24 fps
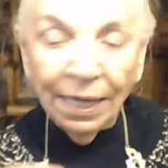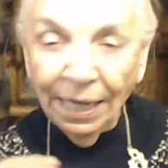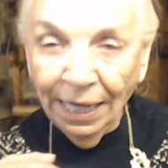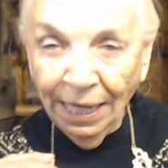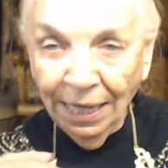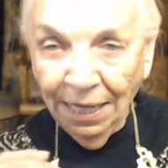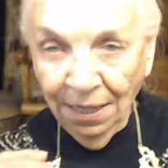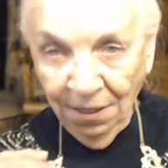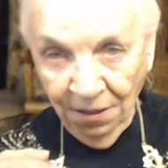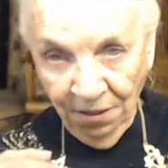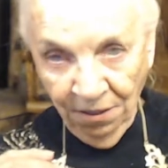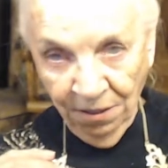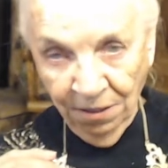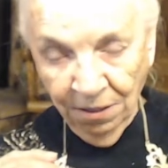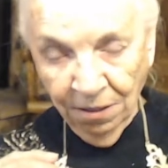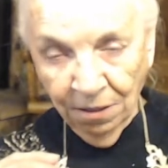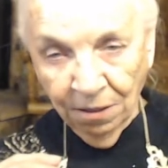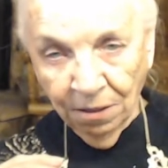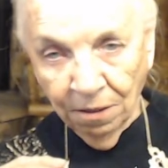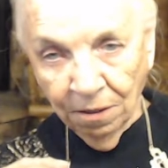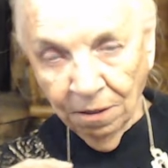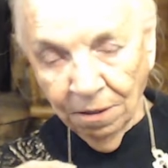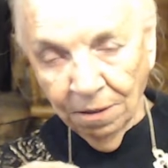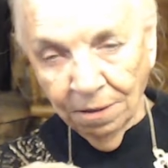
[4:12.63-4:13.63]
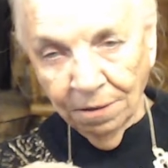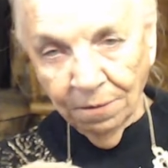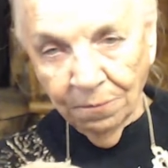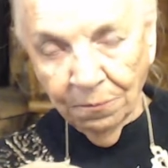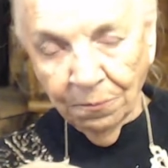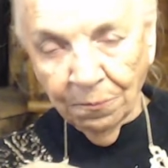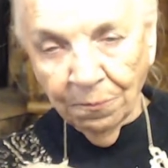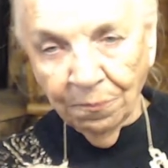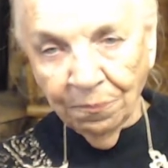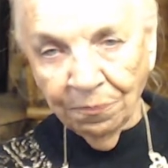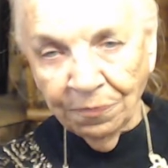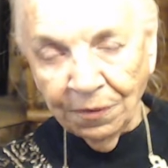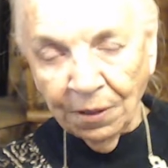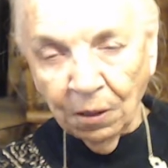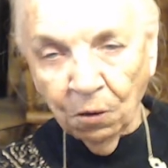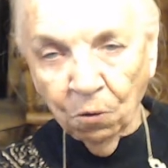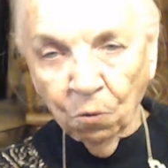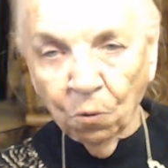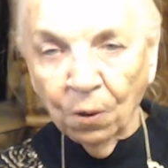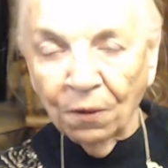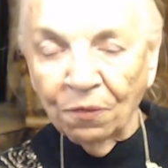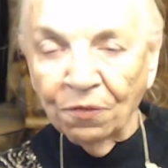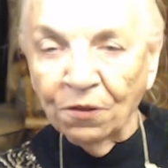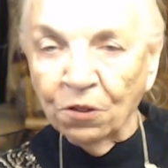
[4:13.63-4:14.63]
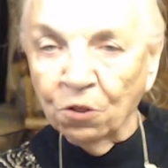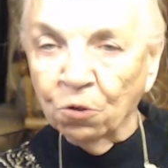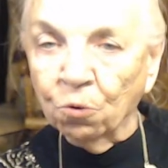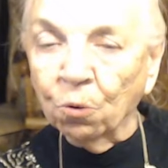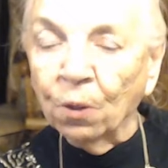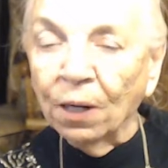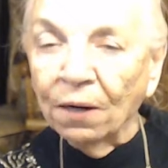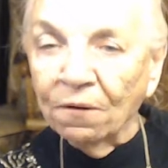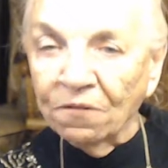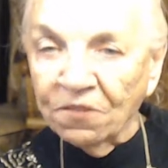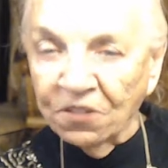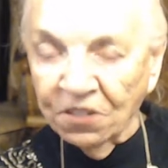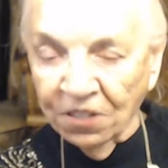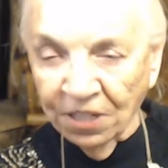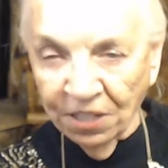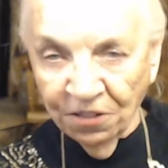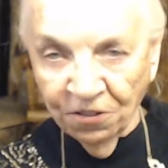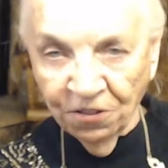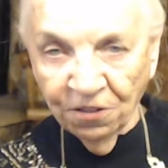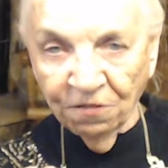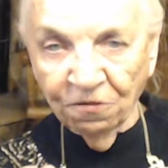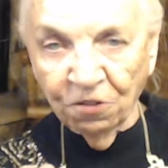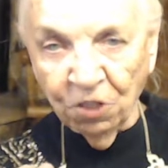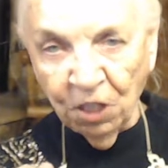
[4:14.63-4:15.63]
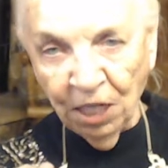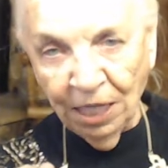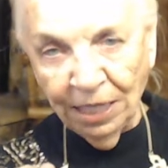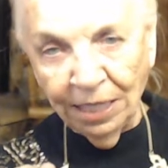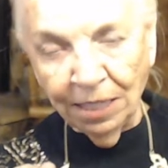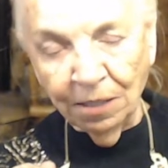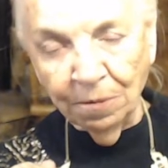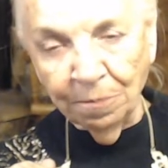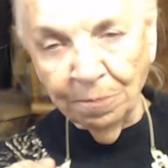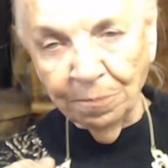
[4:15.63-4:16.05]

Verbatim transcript: end with the 12 sons of Jacob.